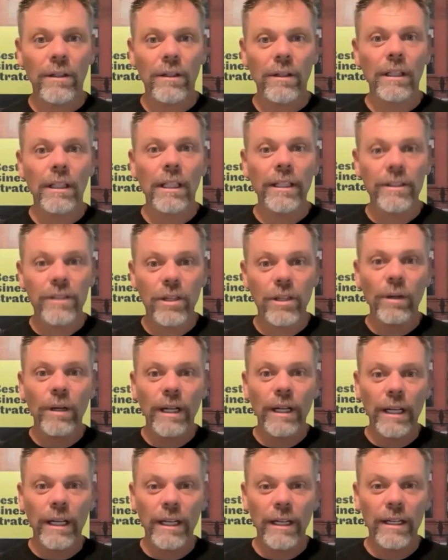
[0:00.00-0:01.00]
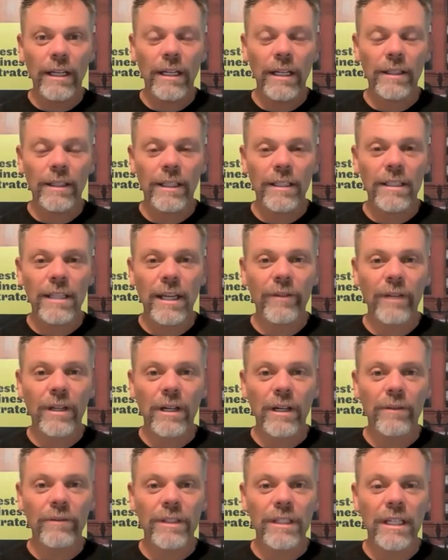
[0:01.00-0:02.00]
Let's go ahead and let's have a
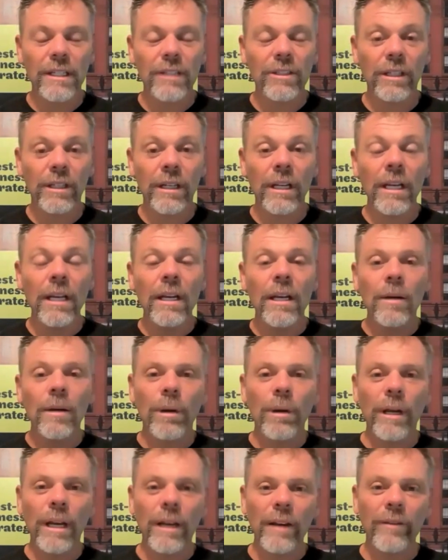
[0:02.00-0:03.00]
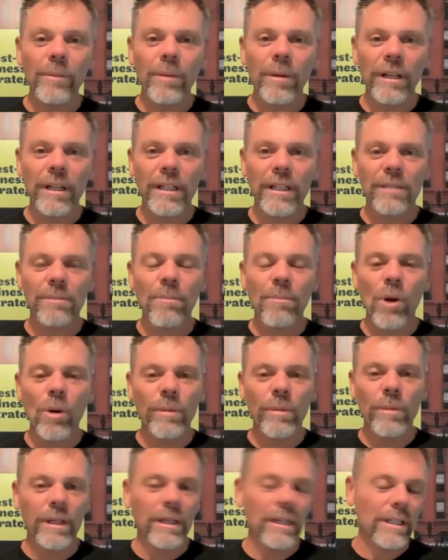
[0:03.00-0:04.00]
conversation. But everybody's
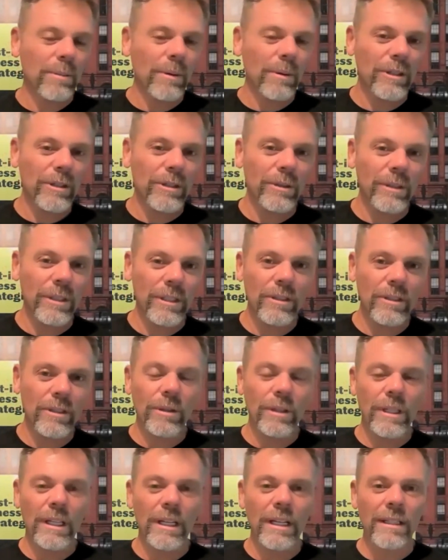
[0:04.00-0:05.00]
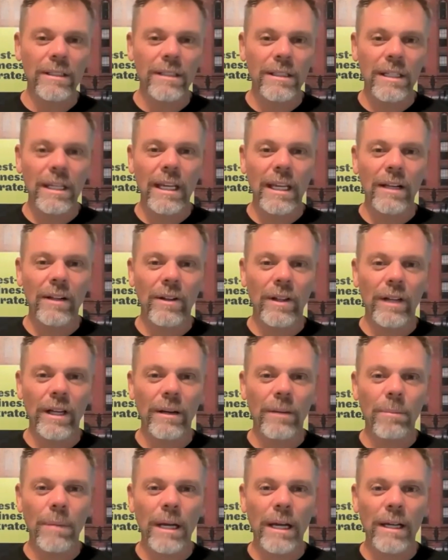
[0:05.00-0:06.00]
moment, especially when you're doing it at scale at
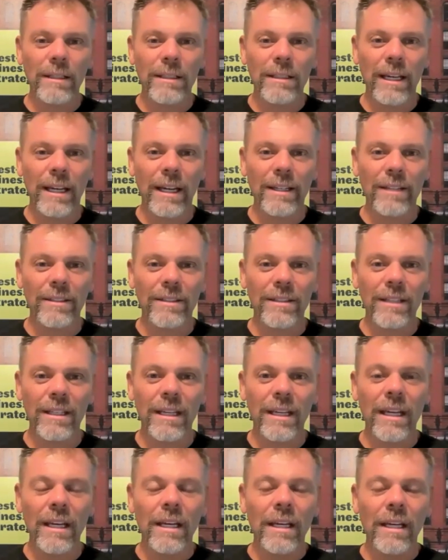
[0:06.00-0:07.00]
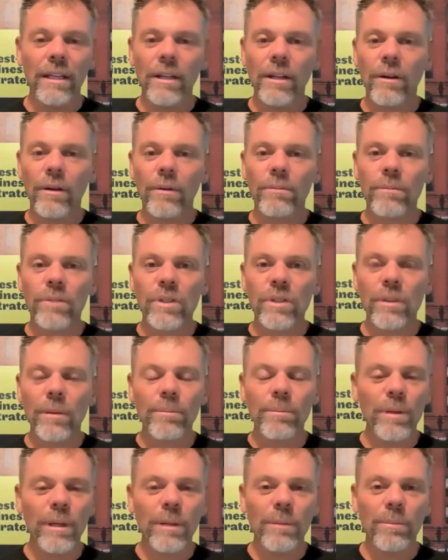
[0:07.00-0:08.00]
a podcast,
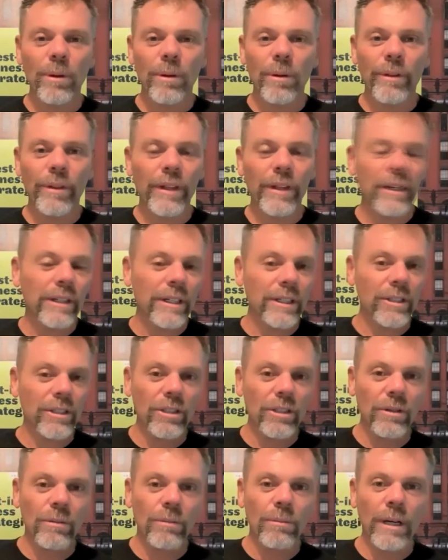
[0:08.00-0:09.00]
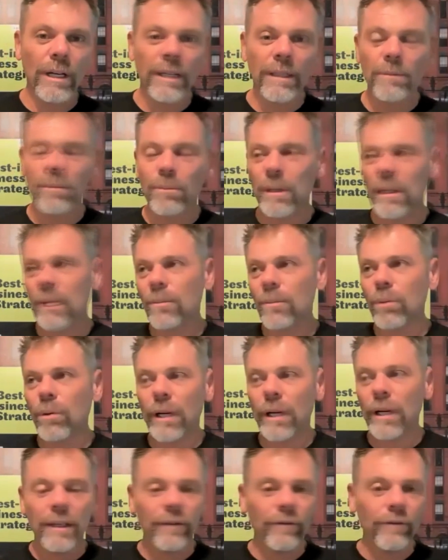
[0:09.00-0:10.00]
some people, their issue might be
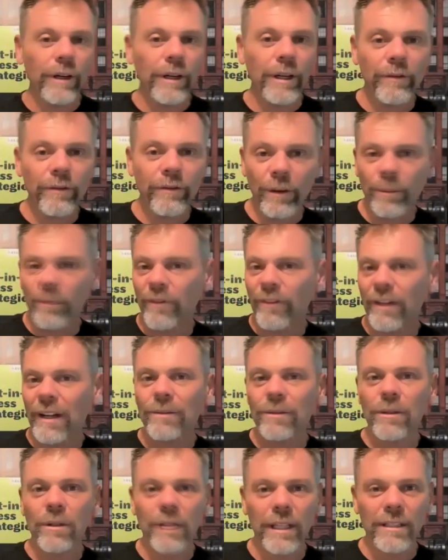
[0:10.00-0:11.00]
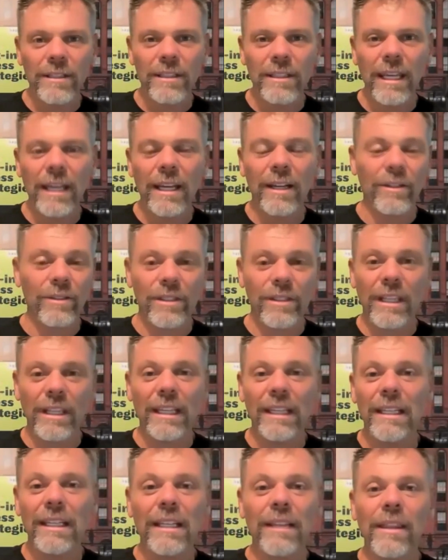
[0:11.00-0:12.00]
breaking free from founder-led sales, and
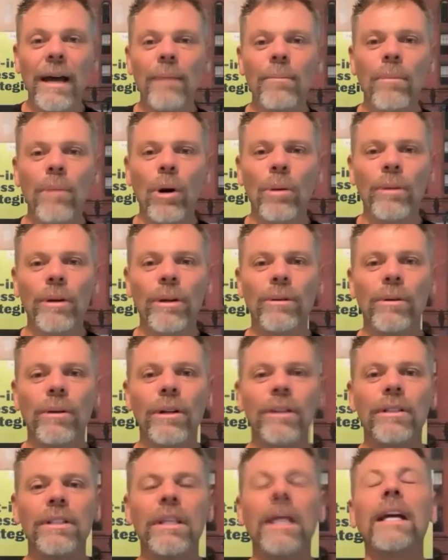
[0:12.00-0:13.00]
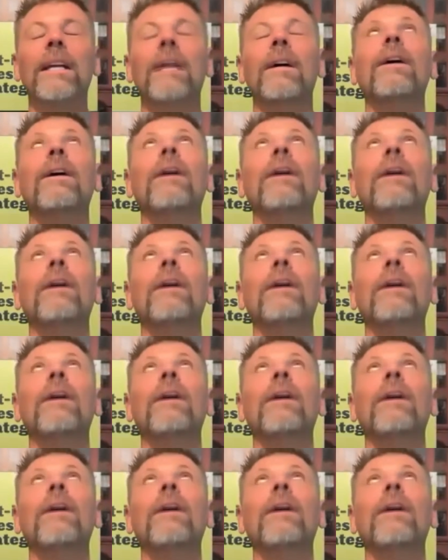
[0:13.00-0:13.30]
they need that moment where it's like,